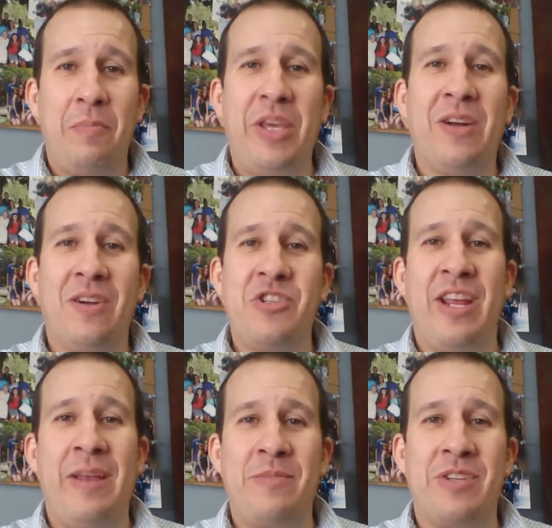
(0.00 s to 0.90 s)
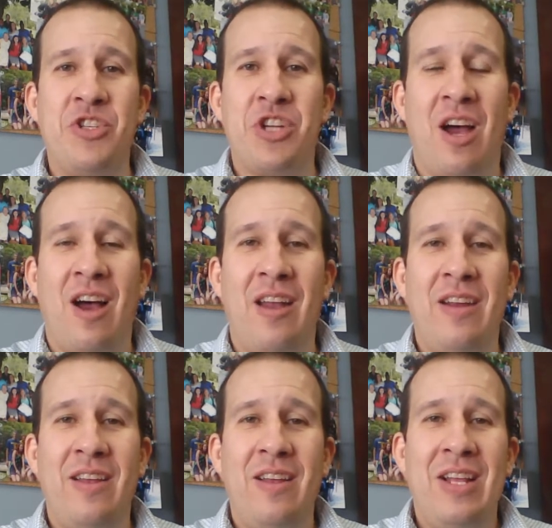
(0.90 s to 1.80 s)
Peter, James, and John
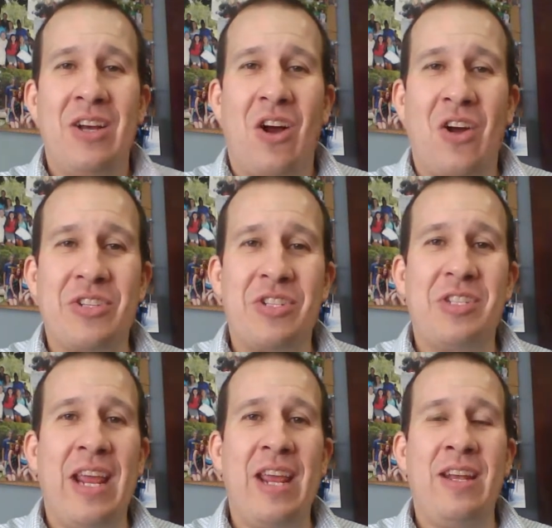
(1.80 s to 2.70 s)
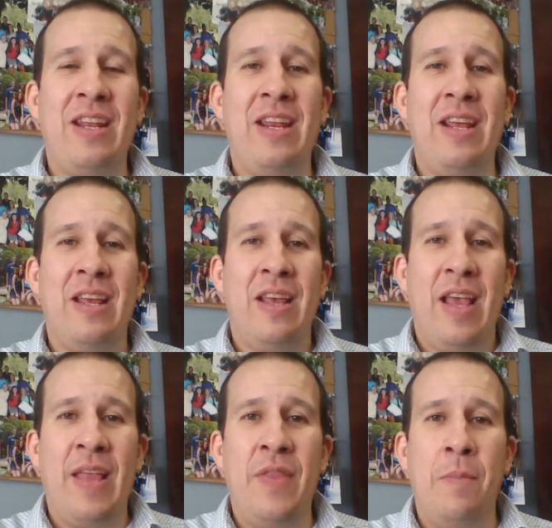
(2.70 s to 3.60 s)
are standing
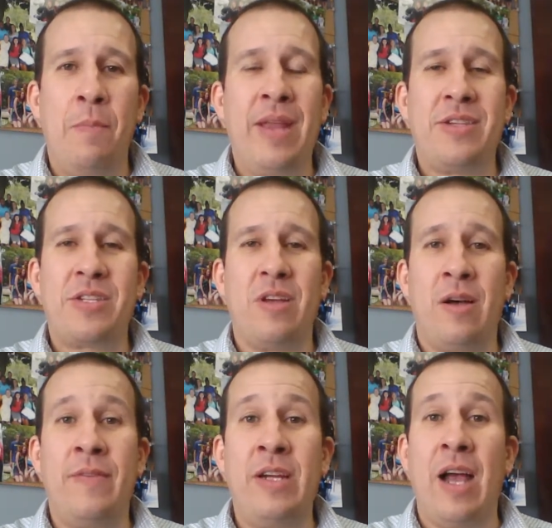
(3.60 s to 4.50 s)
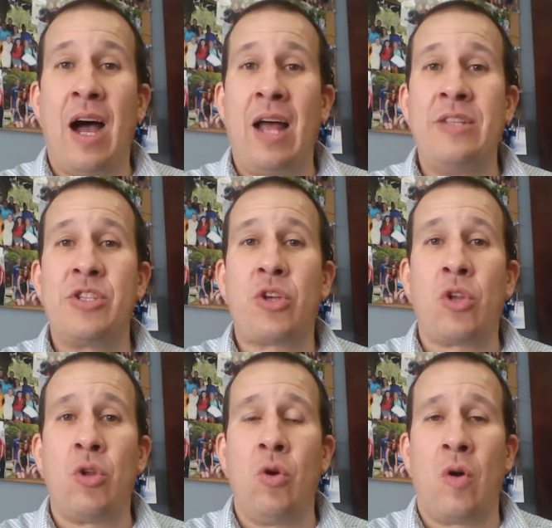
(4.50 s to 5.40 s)
in the midst of God's
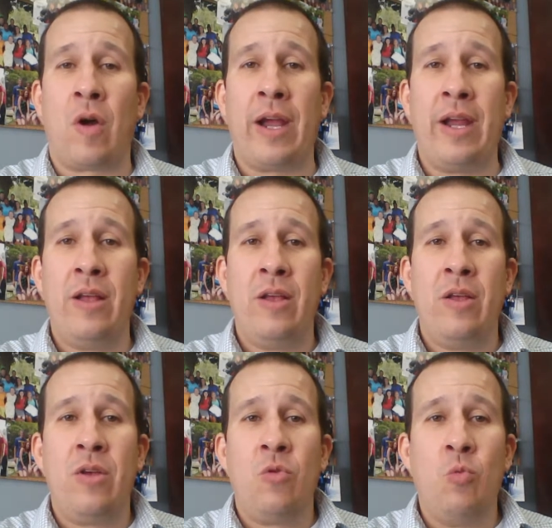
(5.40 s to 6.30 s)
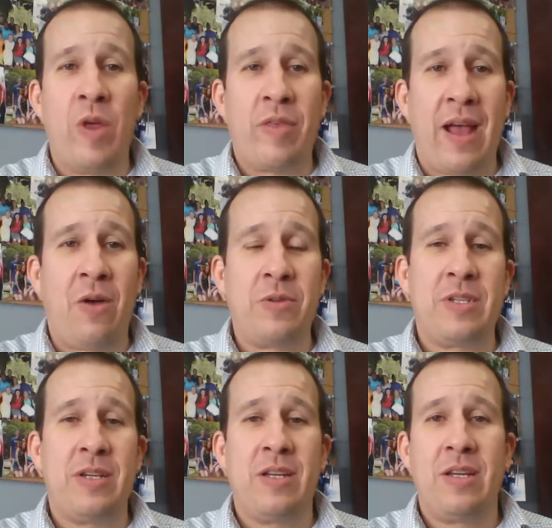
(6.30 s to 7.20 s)
glory
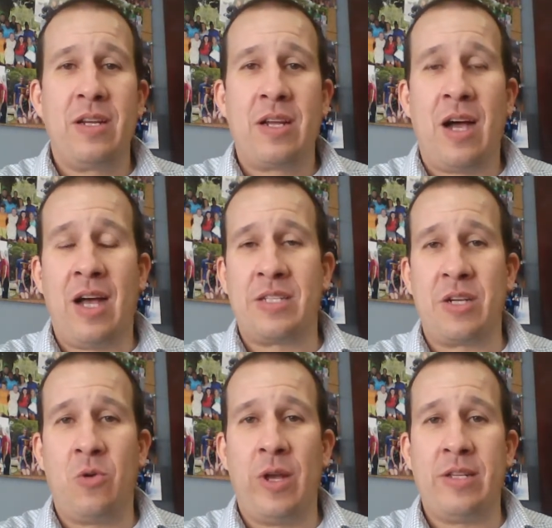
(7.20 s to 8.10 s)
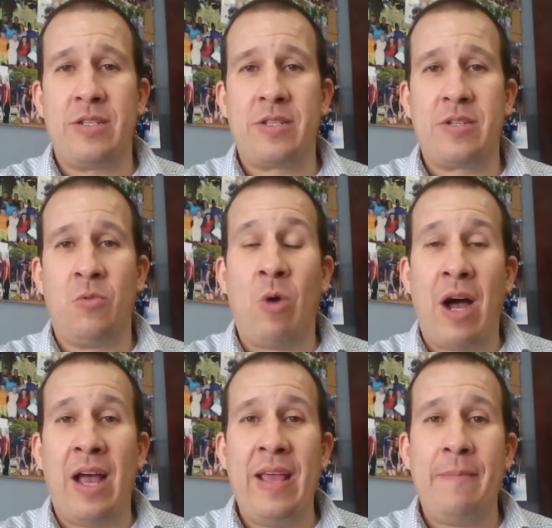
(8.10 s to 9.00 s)
without consequence.
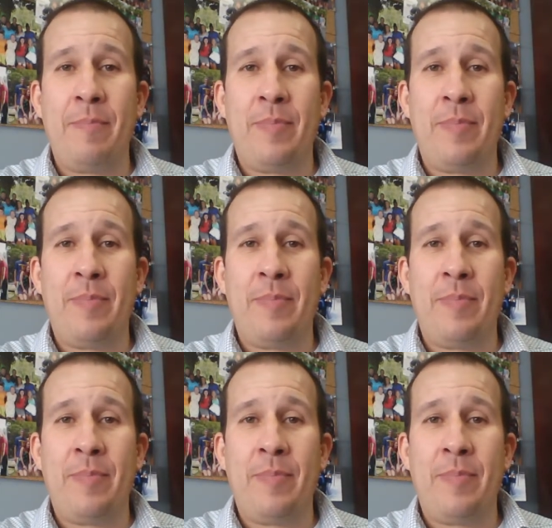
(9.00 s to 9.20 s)
Why?